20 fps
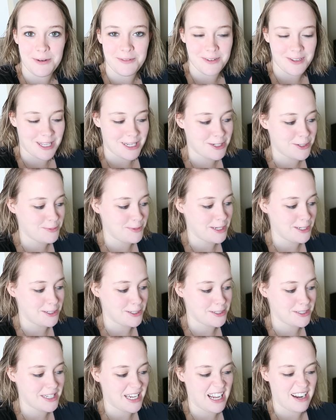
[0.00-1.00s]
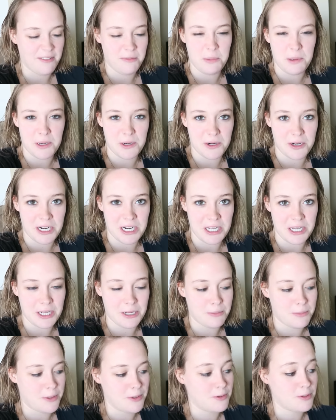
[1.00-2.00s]
over lunch break just kind of put her in a
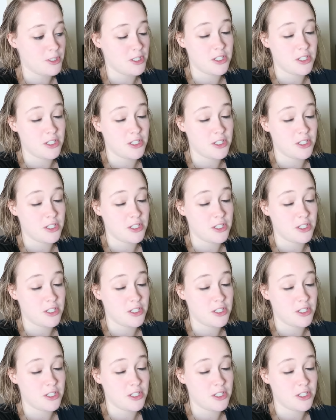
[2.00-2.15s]
good mood.